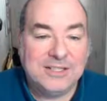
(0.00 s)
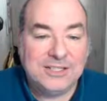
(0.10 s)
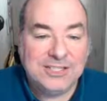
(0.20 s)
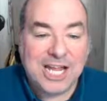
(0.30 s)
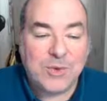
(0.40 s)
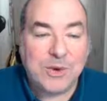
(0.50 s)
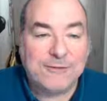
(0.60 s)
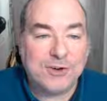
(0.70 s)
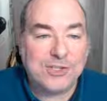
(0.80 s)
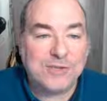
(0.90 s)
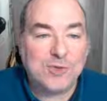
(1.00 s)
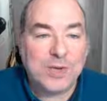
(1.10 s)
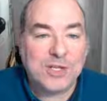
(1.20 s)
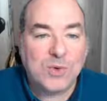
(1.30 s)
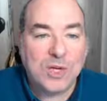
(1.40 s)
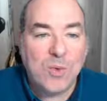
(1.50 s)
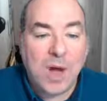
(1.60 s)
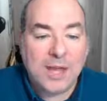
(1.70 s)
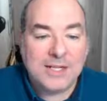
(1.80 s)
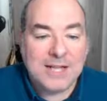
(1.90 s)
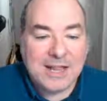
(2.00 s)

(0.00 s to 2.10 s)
January 1st of 2021.